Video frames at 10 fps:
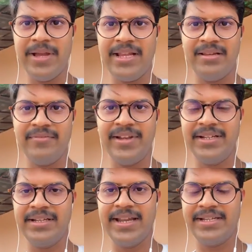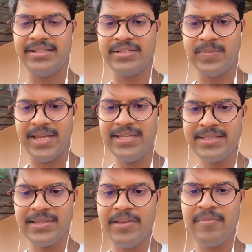well ventilated
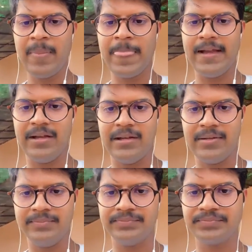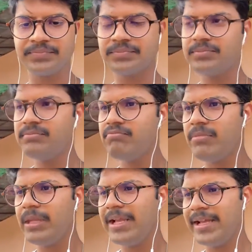space. Um,
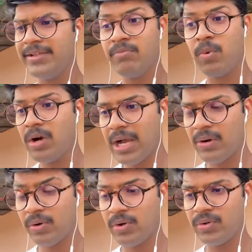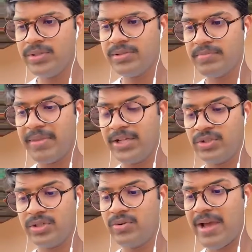and work outdoors. Make
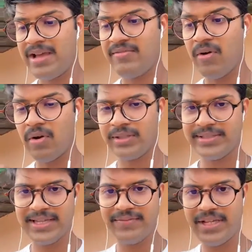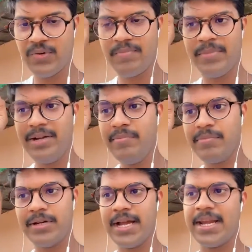sure you have all the safety equipment,
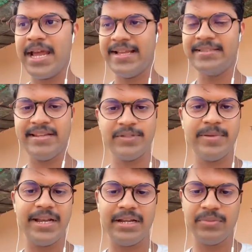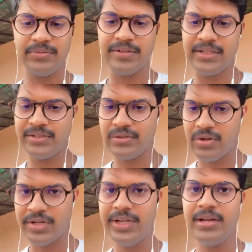a nice respirator with filters
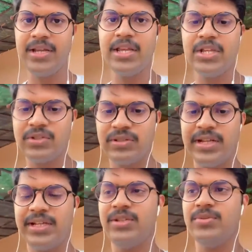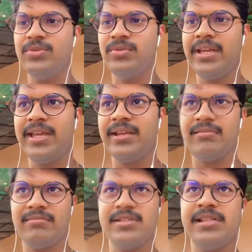on it, so that you
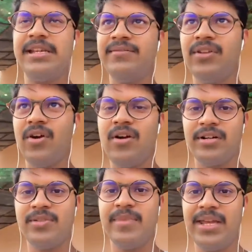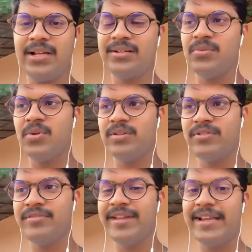can live long to make work
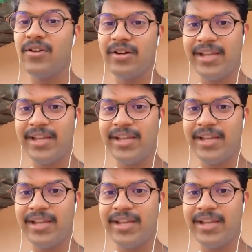for a very long